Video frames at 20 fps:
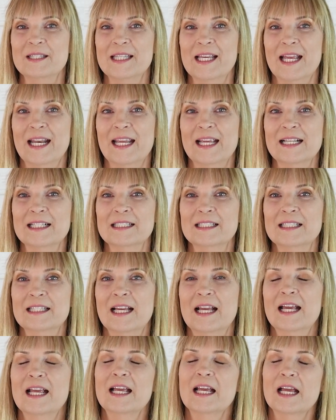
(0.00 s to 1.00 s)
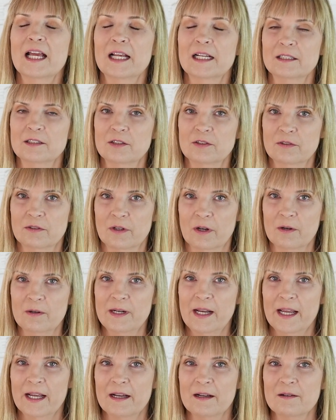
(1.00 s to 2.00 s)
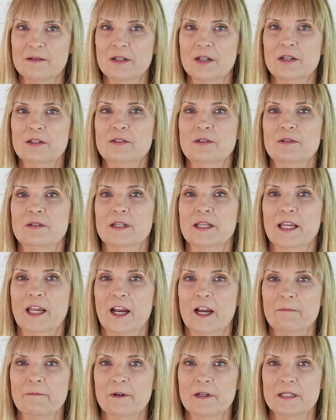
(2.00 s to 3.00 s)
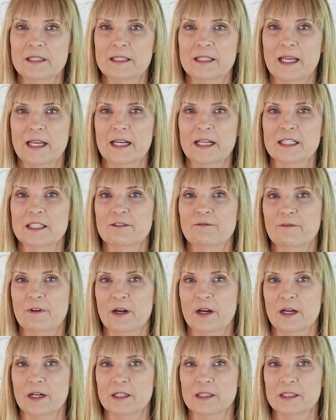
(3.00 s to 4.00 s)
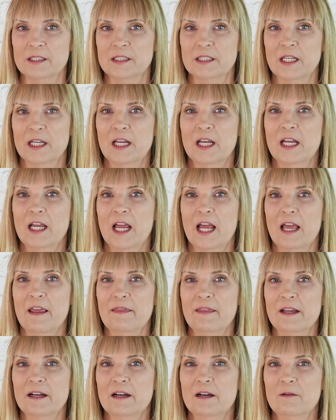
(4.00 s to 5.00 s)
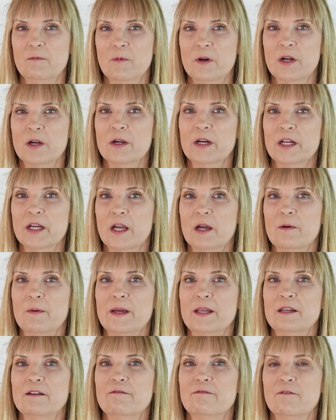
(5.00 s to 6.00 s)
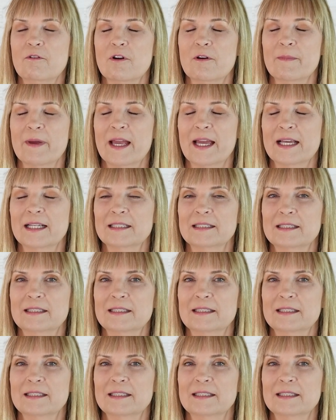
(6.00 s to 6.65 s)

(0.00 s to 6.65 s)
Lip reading: settings and scroll down to the camera settings first, and then we're going to go into format.